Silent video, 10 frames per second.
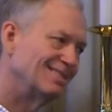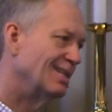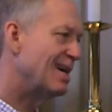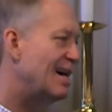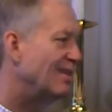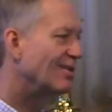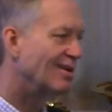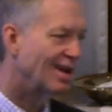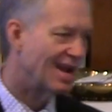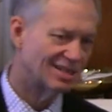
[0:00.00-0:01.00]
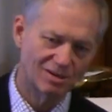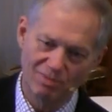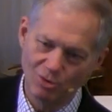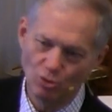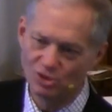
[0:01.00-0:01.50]
"God, they're going to ask
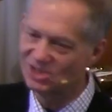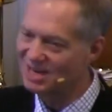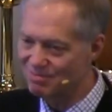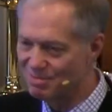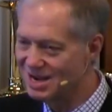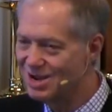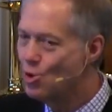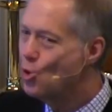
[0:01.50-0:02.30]
me who sent me.